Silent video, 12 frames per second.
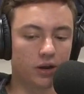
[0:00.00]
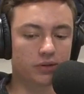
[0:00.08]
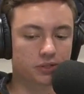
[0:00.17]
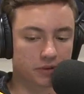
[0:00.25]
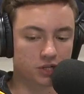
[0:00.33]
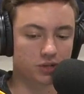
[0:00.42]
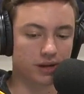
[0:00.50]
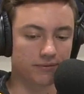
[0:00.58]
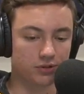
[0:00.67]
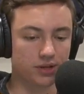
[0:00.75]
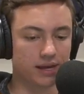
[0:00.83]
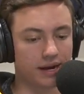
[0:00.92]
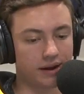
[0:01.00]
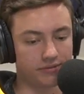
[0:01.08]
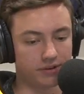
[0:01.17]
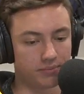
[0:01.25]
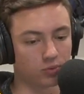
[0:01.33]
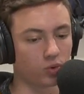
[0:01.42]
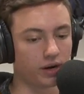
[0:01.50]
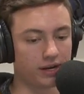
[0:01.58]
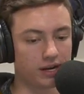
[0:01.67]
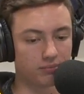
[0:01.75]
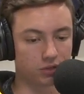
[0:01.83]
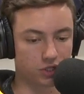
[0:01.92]
I know especially after you get out of number one
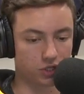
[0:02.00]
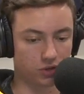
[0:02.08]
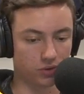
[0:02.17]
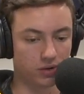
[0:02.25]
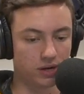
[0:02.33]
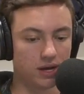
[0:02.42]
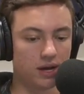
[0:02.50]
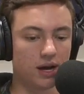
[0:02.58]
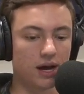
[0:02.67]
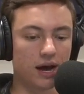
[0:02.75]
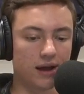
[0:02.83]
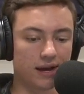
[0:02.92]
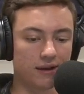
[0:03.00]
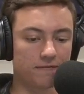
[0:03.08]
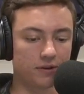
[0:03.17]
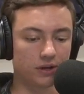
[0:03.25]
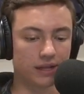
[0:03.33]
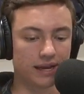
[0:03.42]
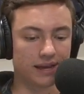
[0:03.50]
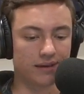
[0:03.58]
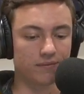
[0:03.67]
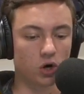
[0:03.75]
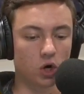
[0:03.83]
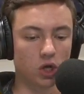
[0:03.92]
and number two, I, I feel like
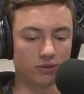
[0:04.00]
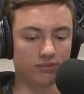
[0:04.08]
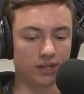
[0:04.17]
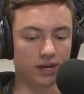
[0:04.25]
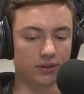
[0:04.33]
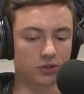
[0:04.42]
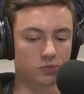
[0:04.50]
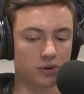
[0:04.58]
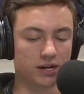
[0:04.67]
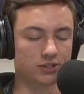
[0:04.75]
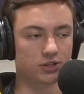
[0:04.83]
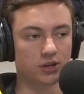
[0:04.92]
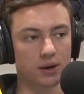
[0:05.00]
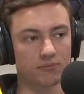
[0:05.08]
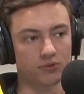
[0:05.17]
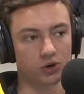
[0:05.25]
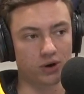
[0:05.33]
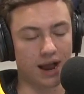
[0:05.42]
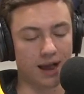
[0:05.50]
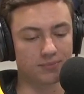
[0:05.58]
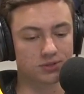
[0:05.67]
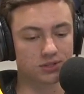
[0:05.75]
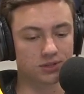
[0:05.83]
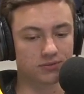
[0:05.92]
all of the other spots are up for
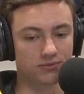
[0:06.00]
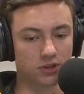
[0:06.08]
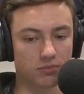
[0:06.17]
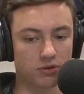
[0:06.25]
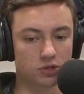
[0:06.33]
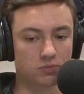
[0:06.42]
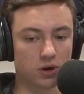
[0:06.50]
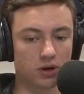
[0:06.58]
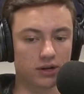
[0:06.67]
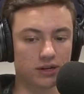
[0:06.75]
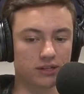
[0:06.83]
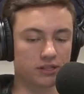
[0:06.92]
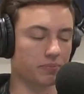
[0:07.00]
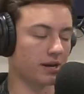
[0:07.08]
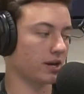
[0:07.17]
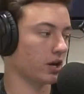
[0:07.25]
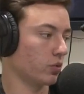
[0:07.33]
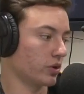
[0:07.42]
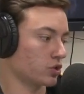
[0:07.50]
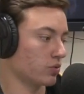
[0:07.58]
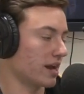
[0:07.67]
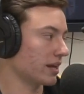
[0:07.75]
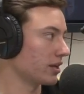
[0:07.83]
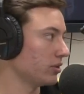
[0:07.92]
grabs for the most part, it, depending on which
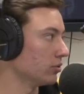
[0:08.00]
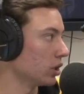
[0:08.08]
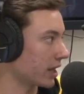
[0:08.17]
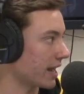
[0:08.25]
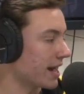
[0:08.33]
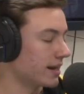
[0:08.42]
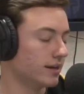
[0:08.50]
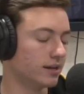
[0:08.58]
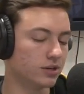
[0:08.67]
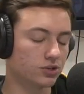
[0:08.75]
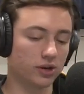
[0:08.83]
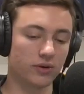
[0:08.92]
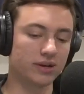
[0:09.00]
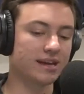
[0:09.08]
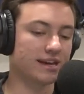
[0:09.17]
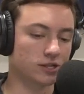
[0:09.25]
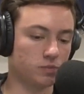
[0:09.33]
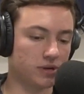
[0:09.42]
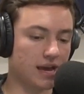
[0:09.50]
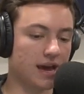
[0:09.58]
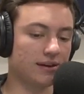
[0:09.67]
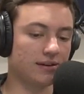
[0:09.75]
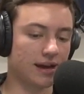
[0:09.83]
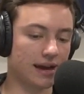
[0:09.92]
ranking you look at. So I know E S P
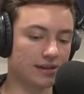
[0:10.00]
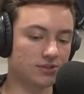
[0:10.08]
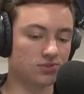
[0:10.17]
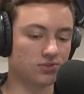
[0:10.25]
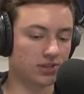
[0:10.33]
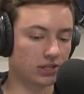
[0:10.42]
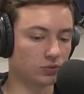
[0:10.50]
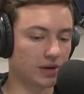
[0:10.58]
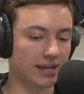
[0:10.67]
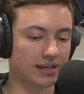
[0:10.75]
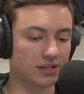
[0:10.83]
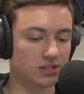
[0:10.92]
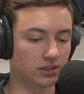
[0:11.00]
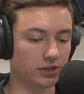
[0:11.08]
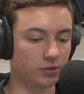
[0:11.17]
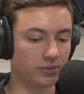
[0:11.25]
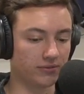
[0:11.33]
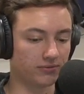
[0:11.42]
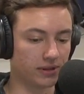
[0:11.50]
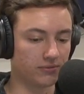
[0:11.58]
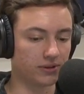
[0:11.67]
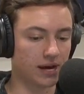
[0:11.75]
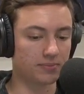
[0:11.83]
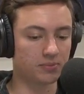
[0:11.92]
N has their rankings a little bit
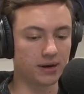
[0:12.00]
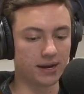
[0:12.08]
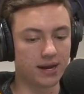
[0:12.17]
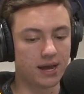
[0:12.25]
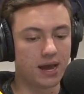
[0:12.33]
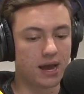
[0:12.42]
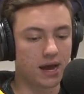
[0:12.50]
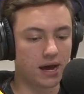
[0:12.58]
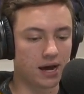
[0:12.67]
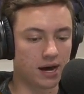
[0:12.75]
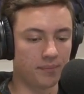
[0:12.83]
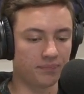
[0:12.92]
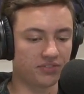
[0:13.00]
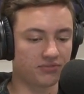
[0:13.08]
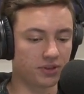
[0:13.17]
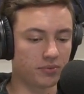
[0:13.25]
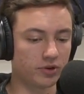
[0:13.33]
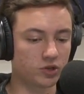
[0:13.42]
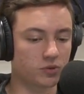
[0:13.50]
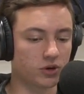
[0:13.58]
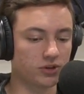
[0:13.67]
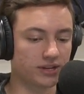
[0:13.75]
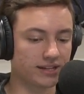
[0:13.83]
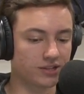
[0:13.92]
flip-flopped, but um, for the most
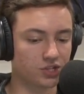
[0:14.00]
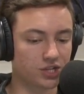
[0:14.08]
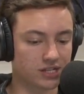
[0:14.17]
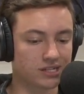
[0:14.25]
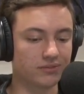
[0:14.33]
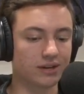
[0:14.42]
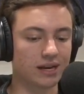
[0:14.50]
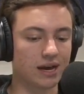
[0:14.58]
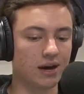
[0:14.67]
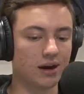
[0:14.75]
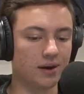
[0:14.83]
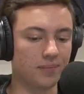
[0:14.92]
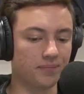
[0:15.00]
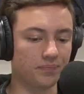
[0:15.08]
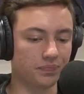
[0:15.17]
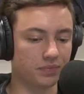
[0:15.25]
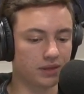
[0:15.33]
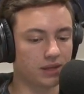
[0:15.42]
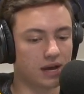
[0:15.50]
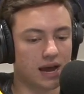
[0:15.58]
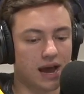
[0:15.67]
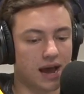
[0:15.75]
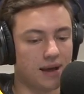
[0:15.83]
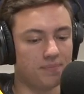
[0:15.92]
part, you get the gist of it. Um,
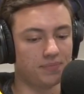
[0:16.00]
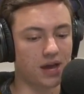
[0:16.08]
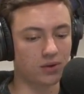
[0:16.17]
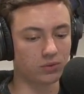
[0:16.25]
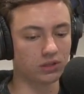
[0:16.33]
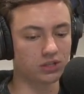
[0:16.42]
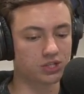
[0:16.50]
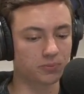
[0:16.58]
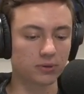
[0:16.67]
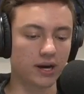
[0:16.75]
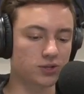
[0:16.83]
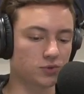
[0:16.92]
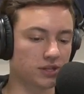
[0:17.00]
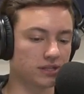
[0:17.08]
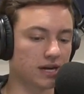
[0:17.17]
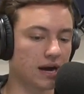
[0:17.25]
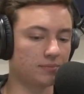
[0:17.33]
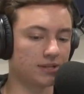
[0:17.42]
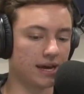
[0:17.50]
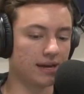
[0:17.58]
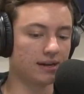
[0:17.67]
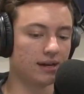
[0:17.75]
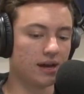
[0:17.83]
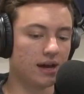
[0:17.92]
I, I'm not really surprised with the top
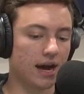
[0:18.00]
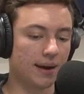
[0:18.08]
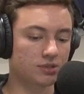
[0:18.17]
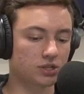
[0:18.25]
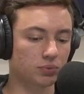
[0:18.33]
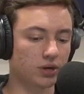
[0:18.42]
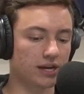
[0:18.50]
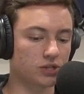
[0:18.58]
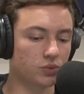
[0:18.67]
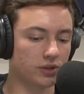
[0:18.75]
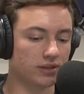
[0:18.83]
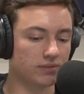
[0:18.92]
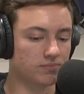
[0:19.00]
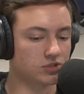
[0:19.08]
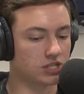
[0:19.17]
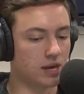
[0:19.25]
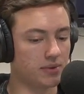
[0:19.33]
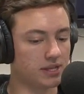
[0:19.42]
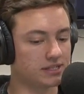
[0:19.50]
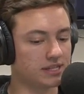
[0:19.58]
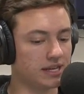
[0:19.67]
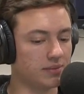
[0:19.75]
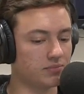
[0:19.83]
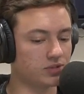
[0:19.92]
ten. I'm surprised with some of the
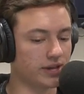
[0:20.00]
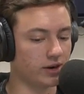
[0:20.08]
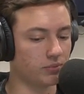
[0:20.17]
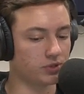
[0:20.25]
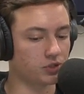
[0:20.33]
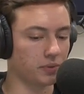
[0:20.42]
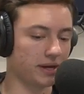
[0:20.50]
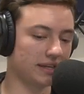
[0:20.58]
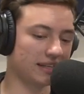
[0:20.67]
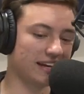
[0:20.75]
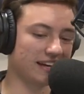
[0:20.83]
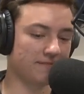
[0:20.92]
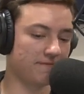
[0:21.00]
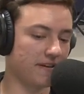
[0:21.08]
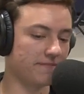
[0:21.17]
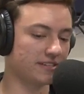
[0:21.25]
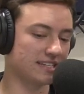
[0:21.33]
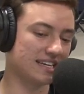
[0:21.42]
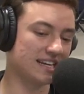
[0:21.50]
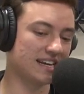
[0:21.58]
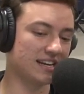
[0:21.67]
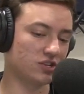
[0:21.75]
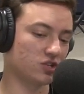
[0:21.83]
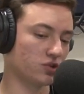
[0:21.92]
teams that are between like
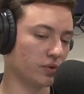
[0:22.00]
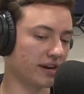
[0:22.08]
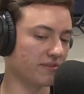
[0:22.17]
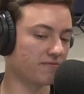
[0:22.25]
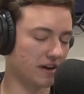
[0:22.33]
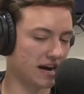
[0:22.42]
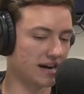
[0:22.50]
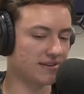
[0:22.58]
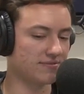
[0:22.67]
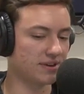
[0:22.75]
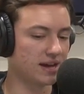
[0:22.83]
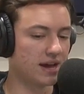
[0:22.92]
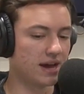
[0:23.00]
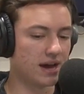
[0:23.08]
fifteen and twenty-five.